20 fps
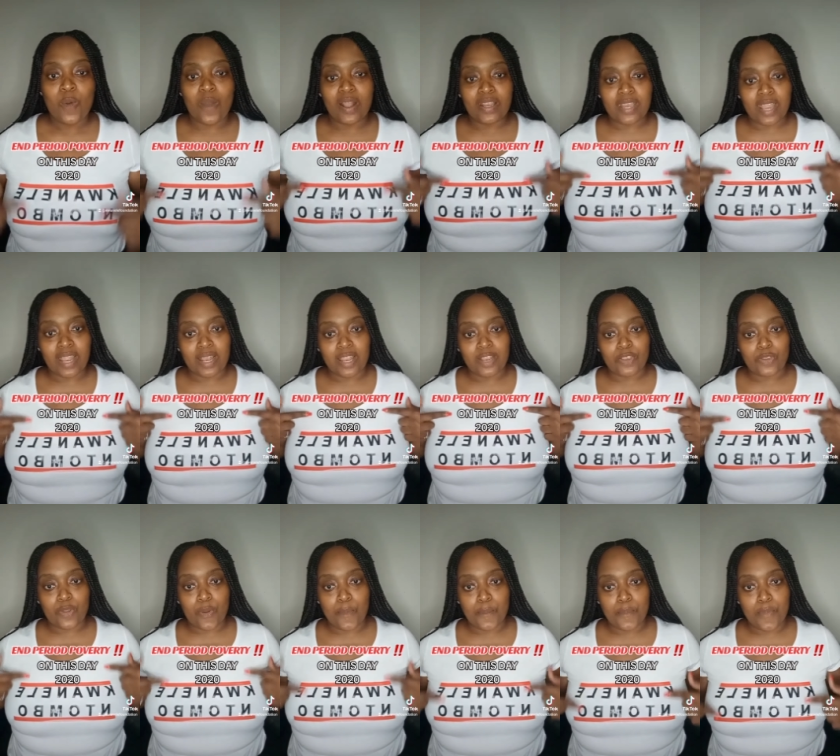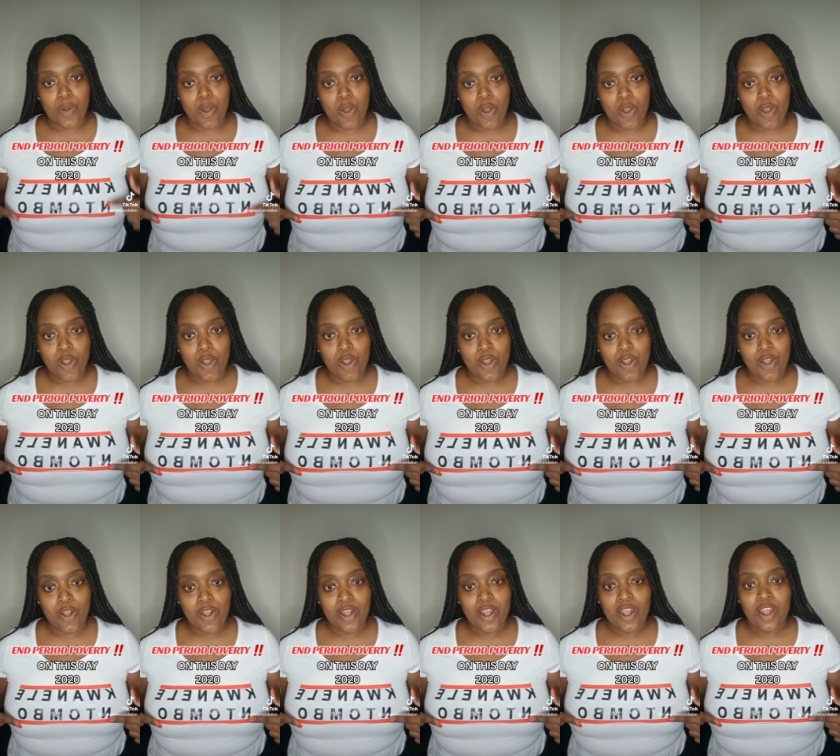Kwanele Ntombo,
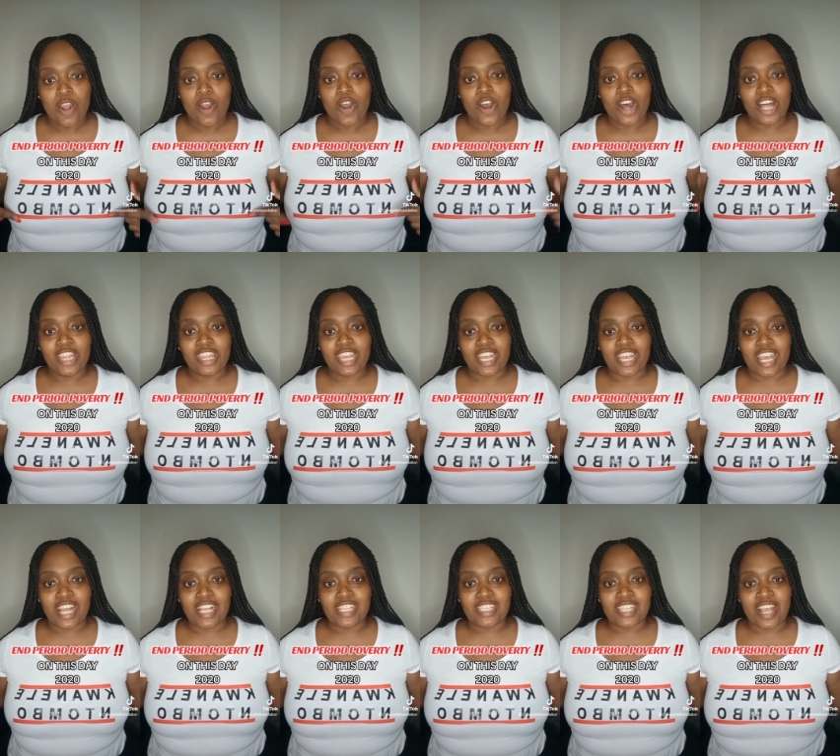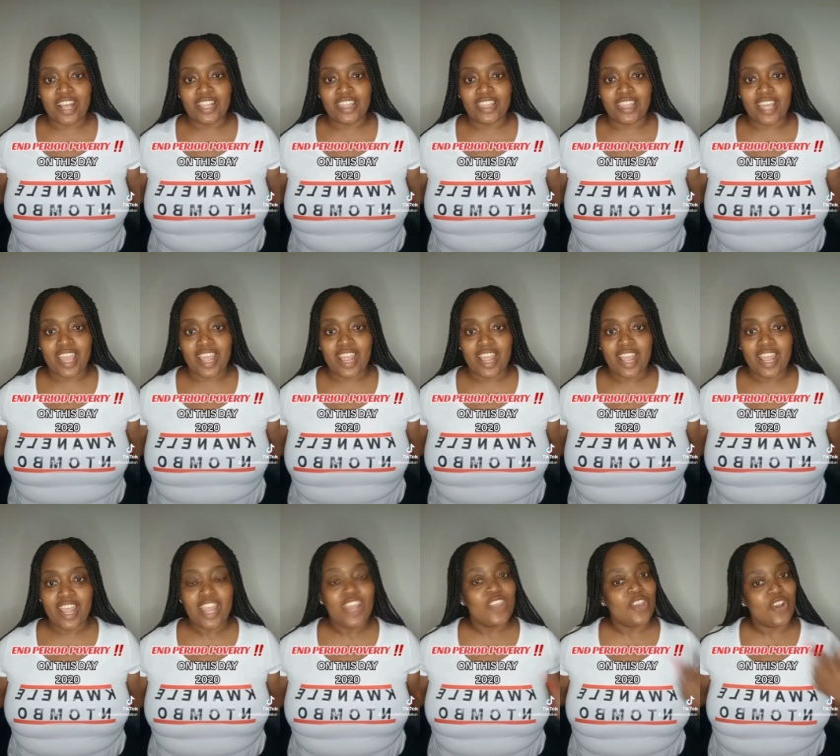all the girls out there,
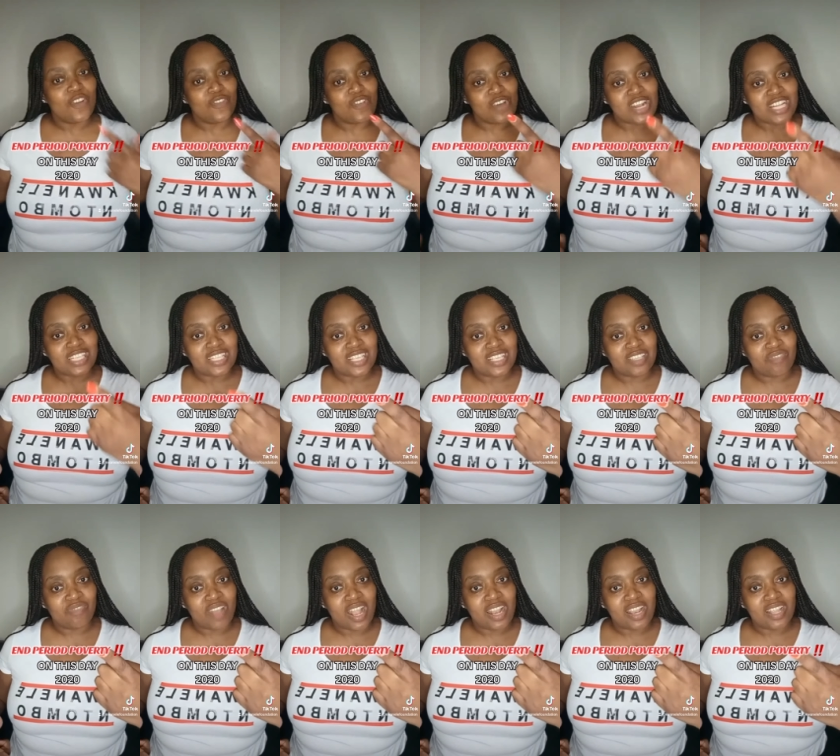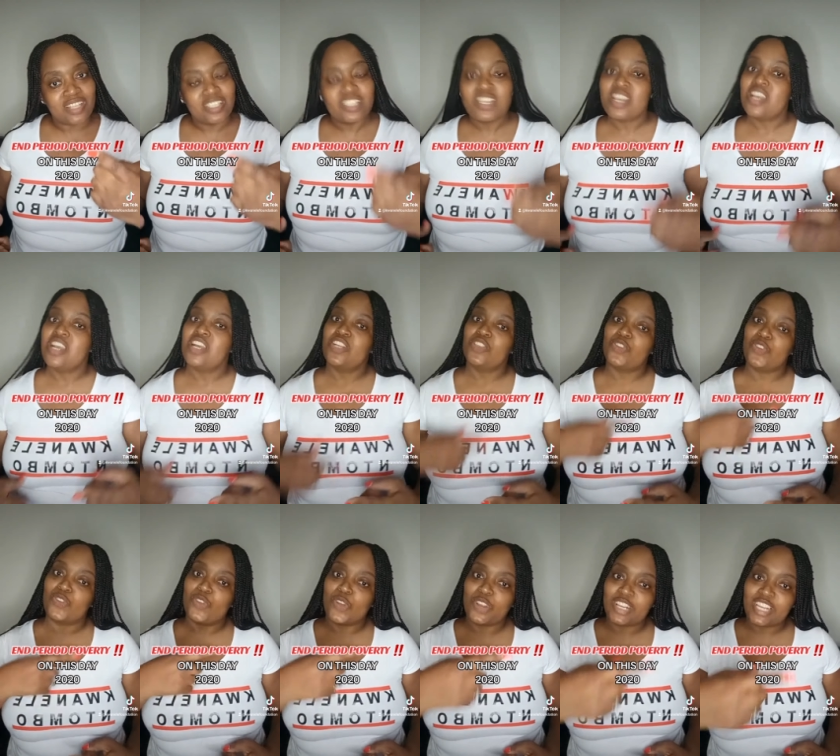your voice is valid.
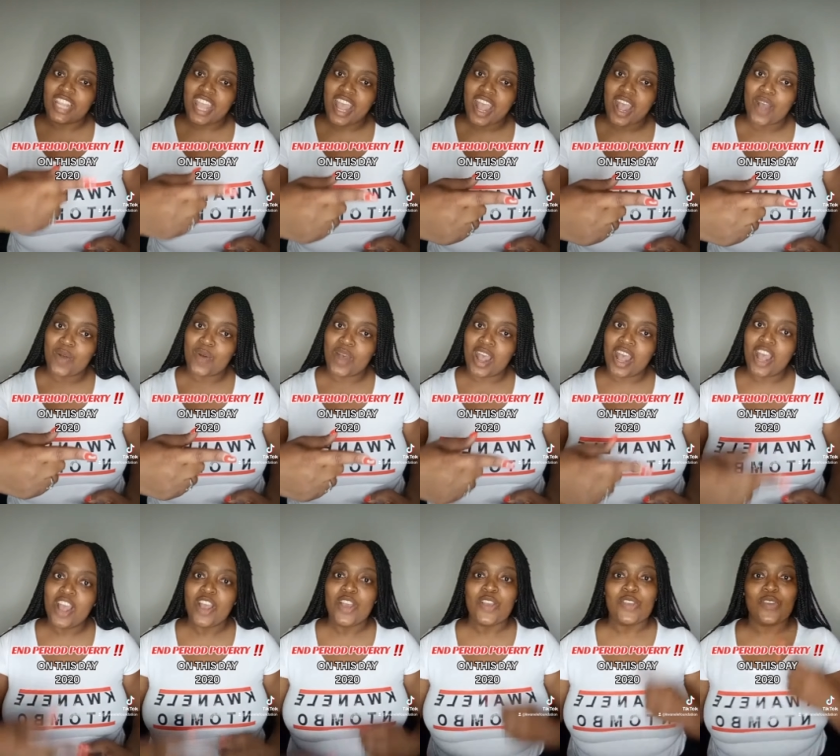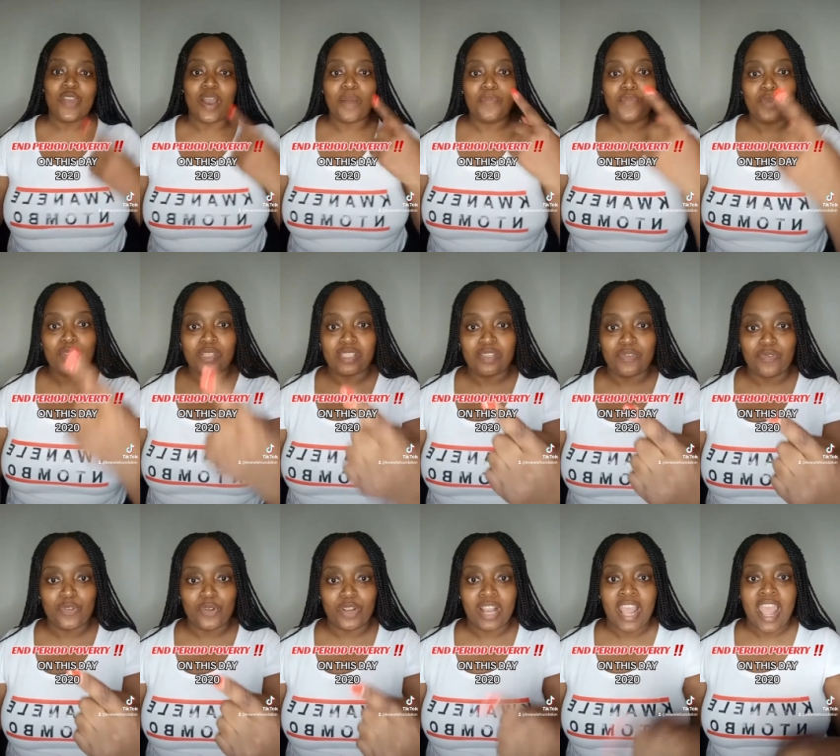Do not cower. You are
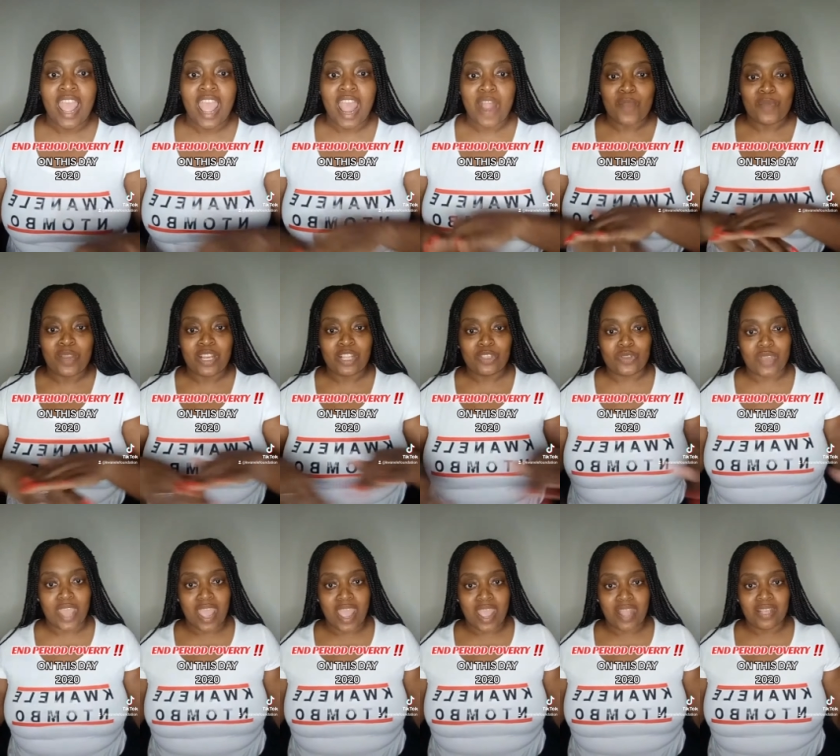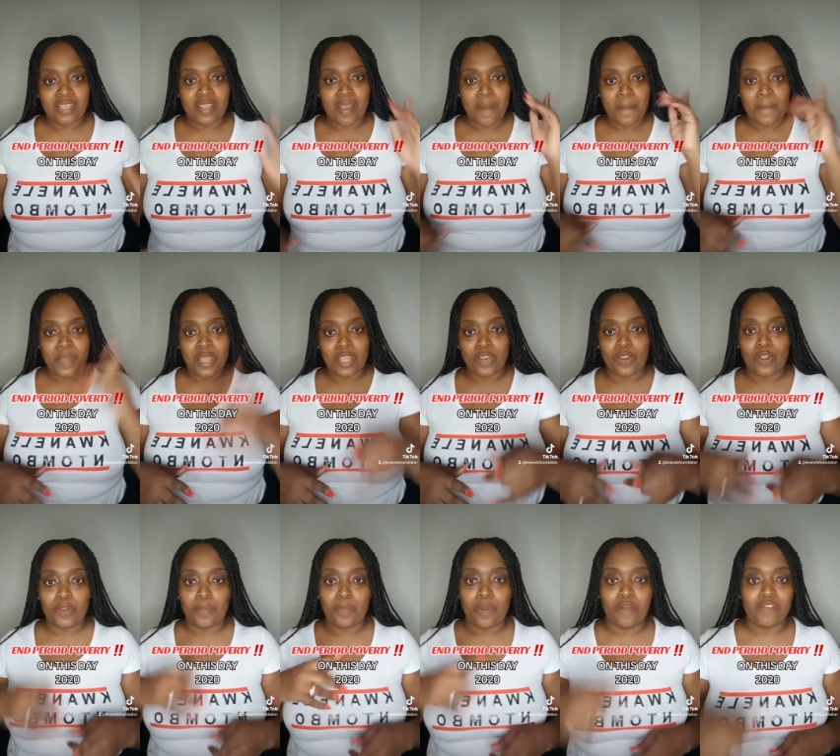beautiful and we need to end
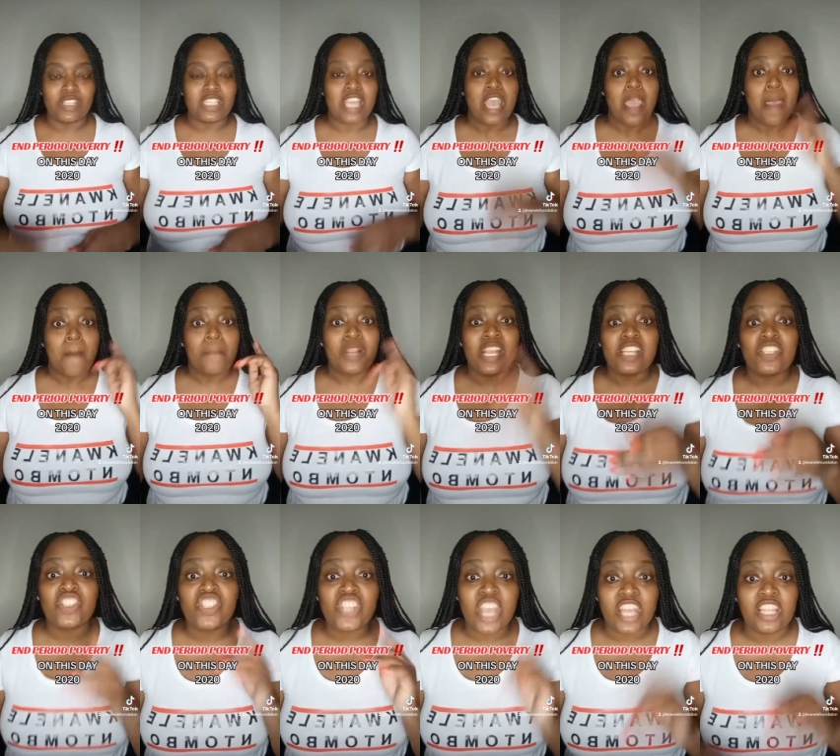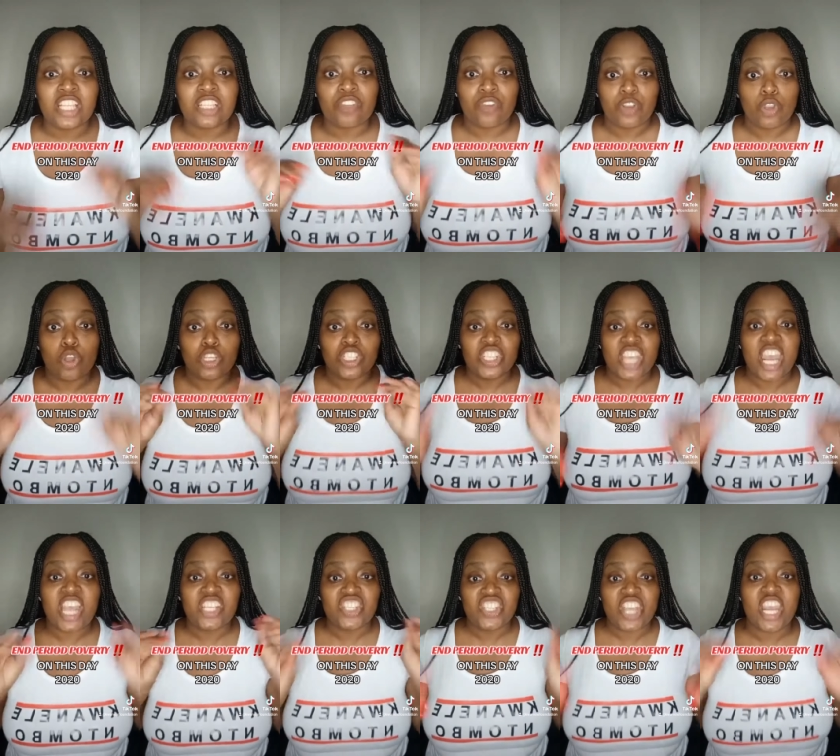period poverty. Please share this video.
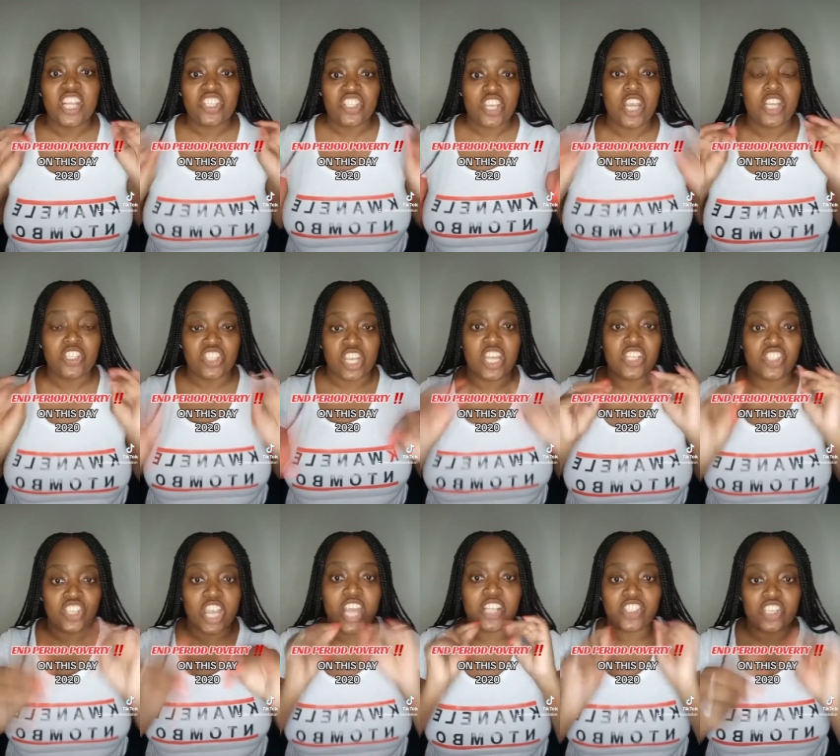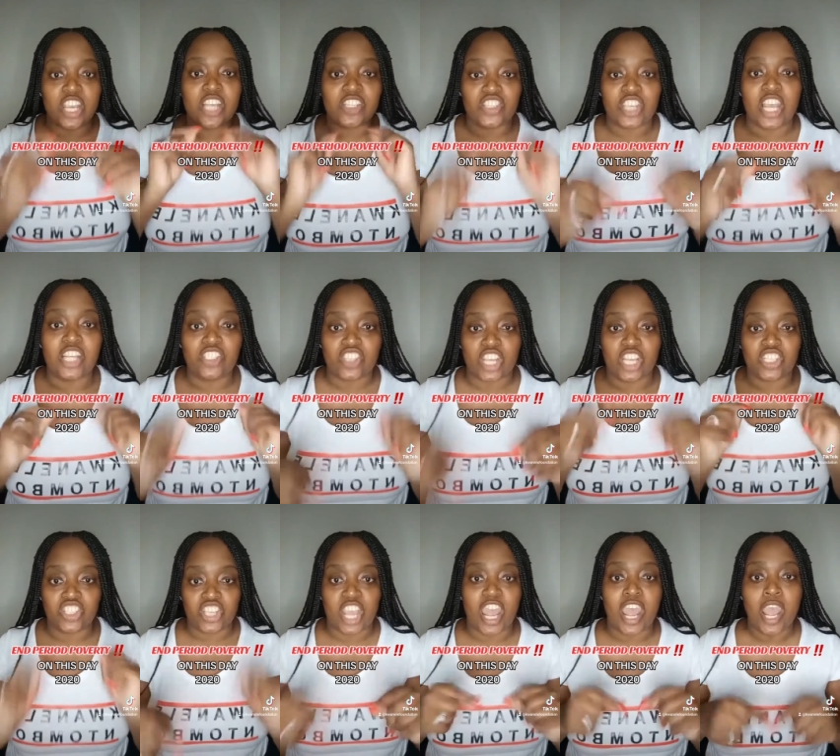Share, share, share, share, share, share, share,
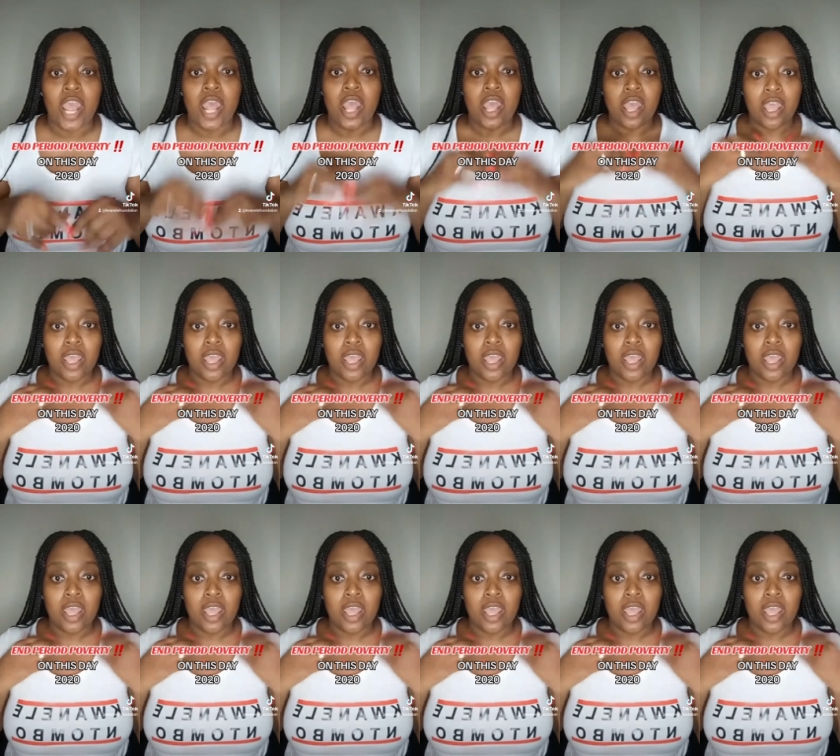share, share.